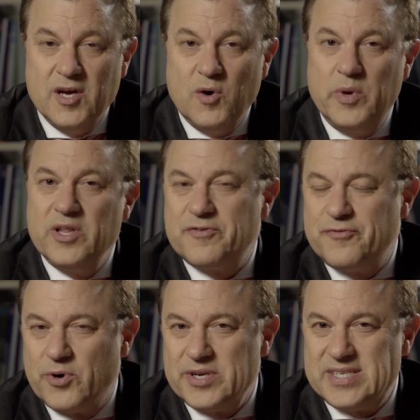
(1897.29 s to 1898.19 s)
We look
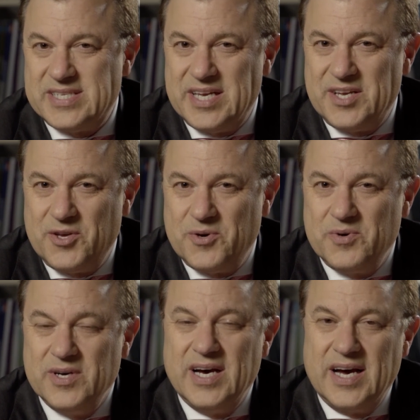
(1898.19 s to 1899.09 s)
forward to seeing you
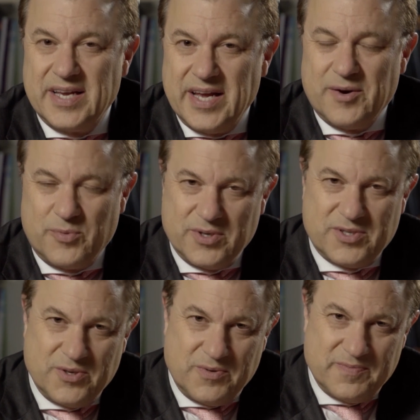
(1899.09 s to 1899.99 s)
again real
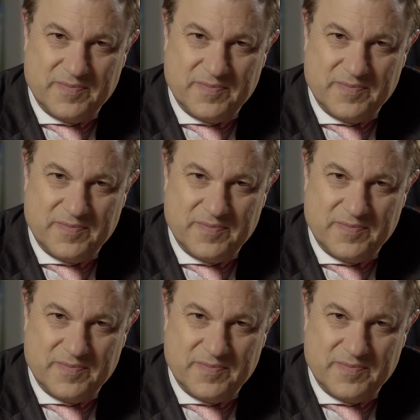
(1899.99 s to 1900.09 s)
soon.